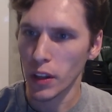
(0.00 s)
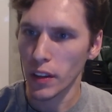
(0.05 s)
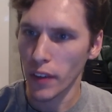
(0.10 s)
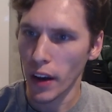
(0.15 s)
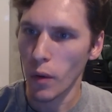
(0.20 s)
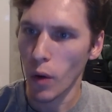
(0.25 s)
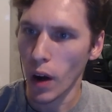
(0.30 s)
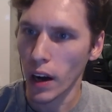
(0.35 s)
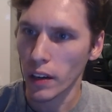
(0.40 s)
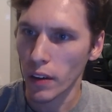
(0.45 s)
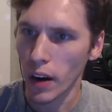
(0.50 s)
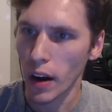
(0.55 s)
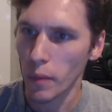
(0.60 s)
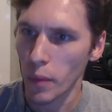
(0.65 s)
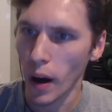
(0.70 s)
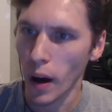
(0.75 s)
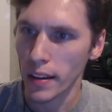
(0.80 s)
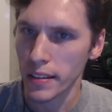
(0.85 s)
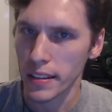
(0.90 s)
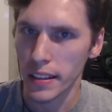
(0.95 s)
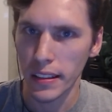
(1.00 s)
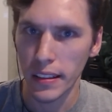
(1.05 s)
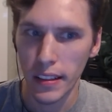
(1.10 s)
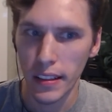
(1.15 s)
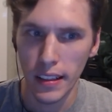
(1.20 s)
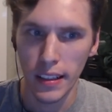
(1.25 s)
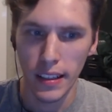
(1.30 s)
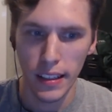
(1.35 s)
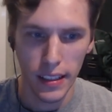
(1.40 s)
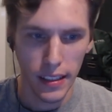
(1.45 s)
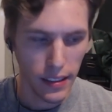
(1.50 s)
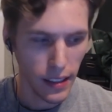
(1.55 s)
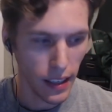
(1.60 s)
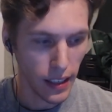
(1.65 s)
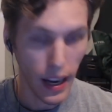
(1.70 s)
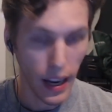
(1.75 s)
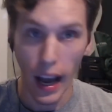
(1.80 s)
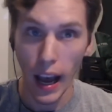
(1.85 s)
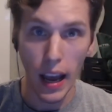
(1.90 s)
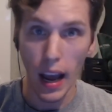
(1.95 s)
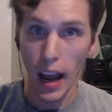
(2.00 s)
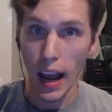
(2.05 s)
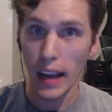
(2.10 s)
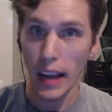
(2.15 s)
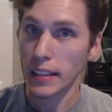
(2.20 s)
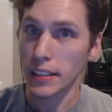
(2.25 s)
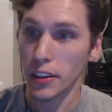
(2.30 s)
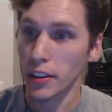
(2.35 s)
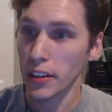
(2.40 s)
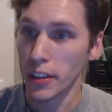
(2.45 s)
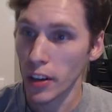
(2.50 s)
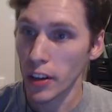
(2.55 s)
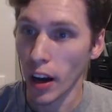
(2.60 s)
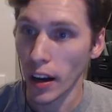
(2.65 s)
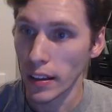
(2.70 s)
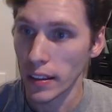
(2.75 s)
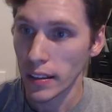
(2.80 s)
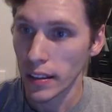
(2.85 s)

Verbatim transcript: if I walk around Boston, like, I, I ain't turning it on.